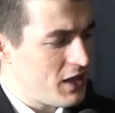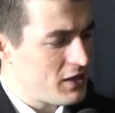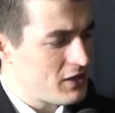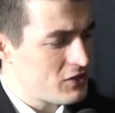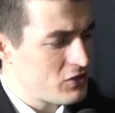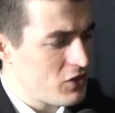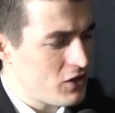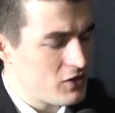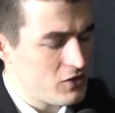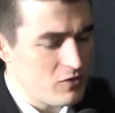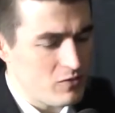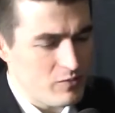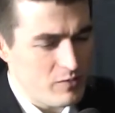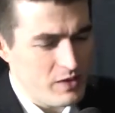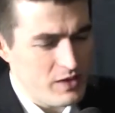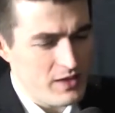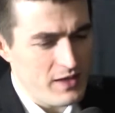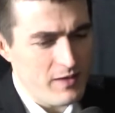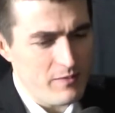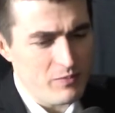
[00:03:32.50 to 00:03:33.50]
I try to
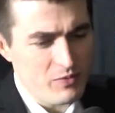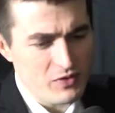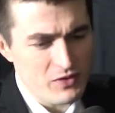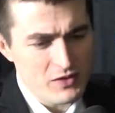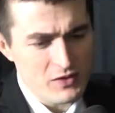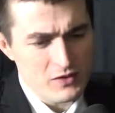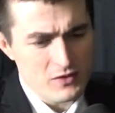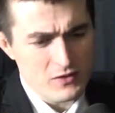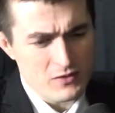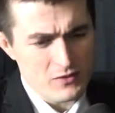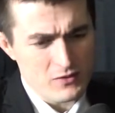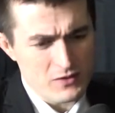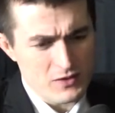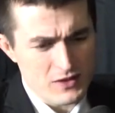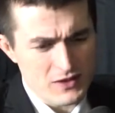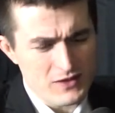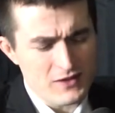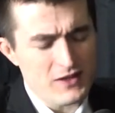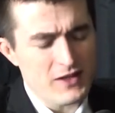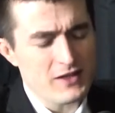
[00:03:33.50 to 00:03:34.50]
remain apolitical
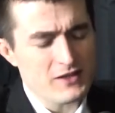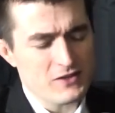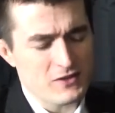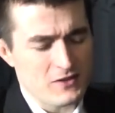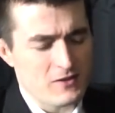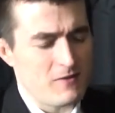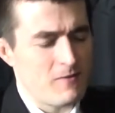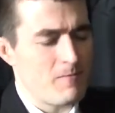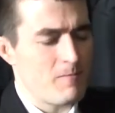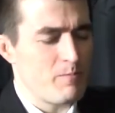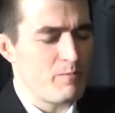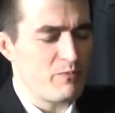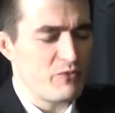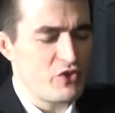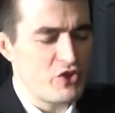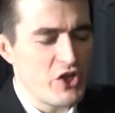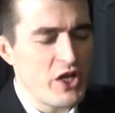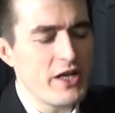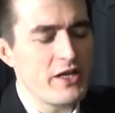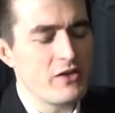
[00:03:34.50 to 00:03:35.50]
and actually
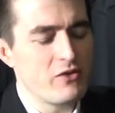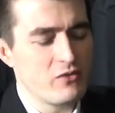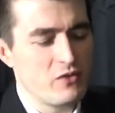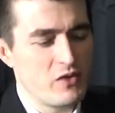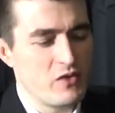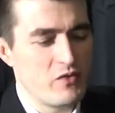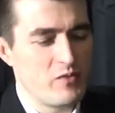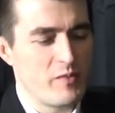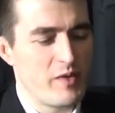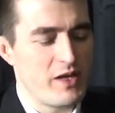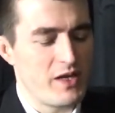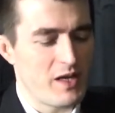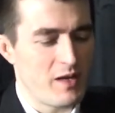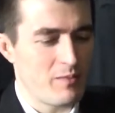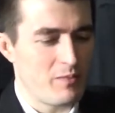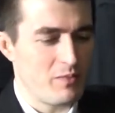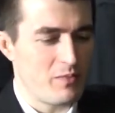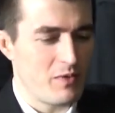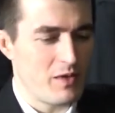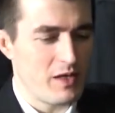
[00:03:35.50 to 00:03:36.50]
genuinely remain
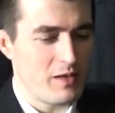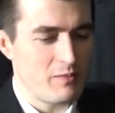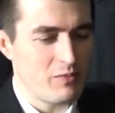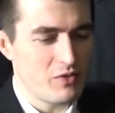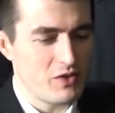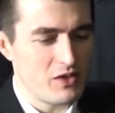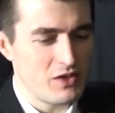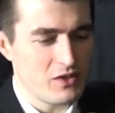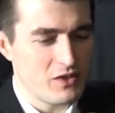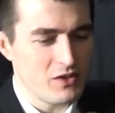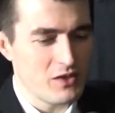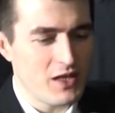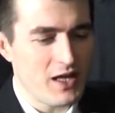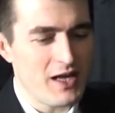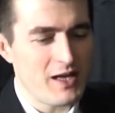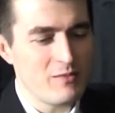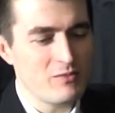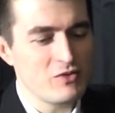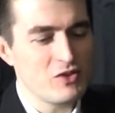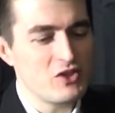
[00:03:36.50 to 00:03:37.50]
apolitical.
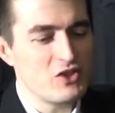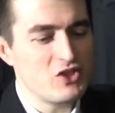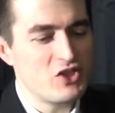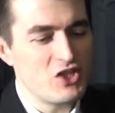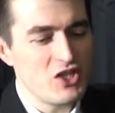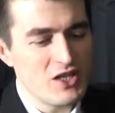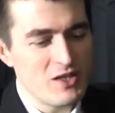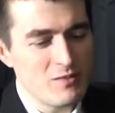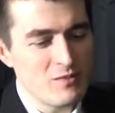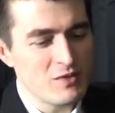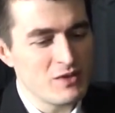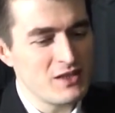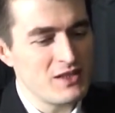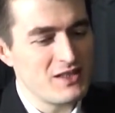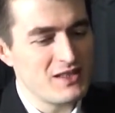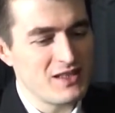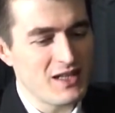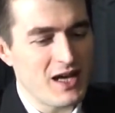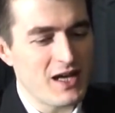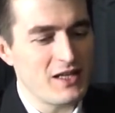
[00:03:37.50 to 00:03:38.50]
I am legitimately
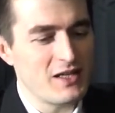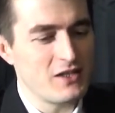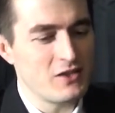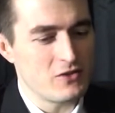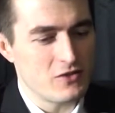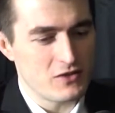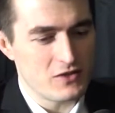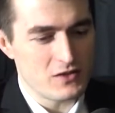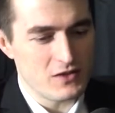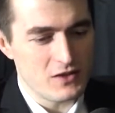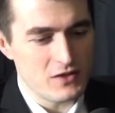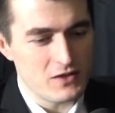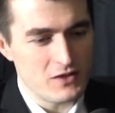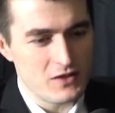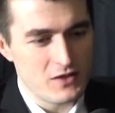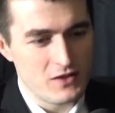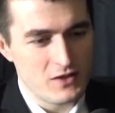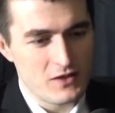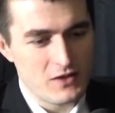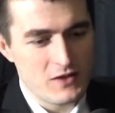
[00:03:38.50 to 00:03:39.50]
not interested
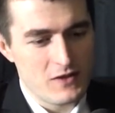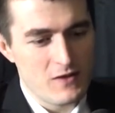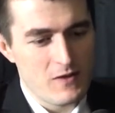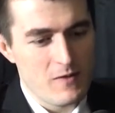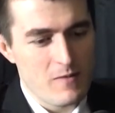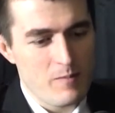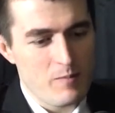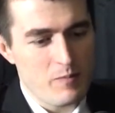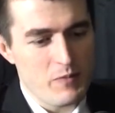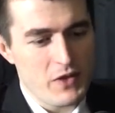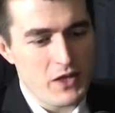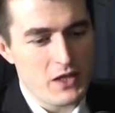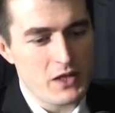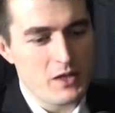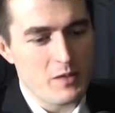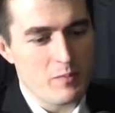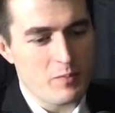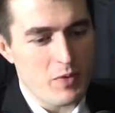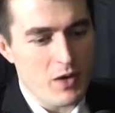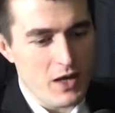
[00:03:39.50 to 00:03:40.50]
in
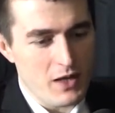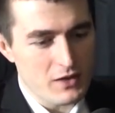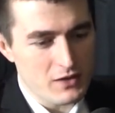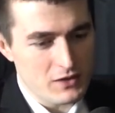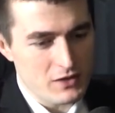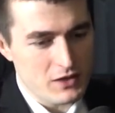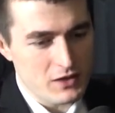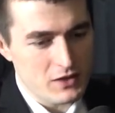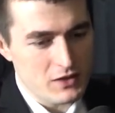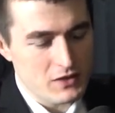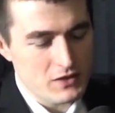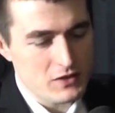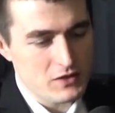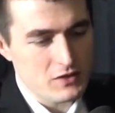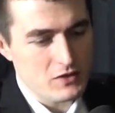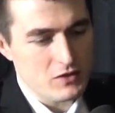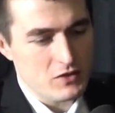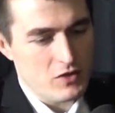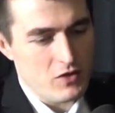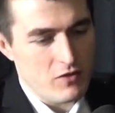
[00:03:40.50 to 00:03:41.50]
the
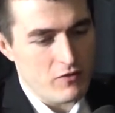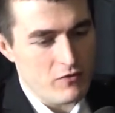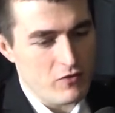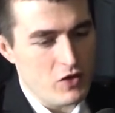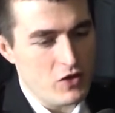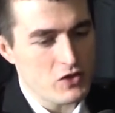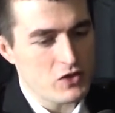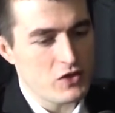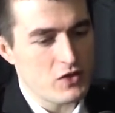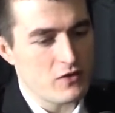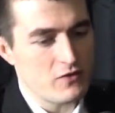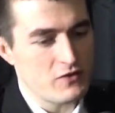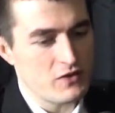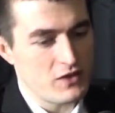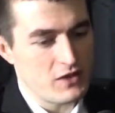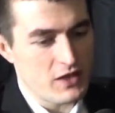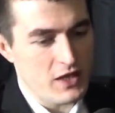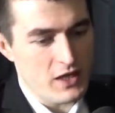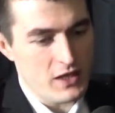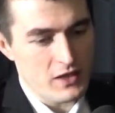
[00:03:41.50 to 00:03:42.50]
politics of Russia of
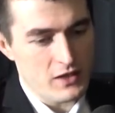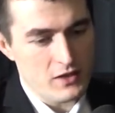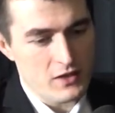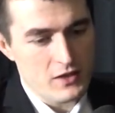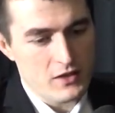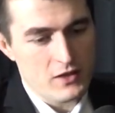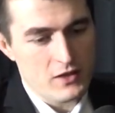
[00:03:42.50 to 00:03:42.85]
today.